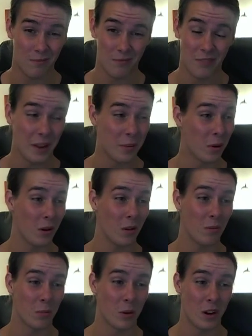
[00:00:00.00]
vapor
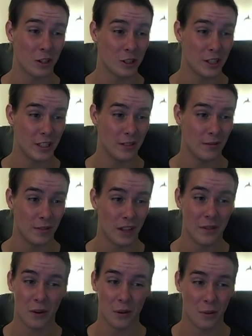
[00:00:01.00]
production,
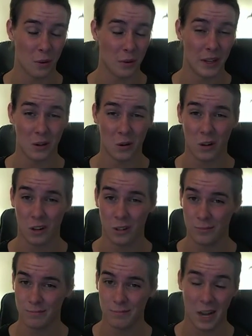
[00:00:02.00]
flavor, throat hit are all
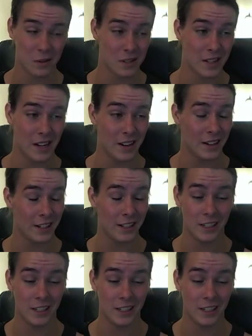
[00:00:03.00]
outstanding.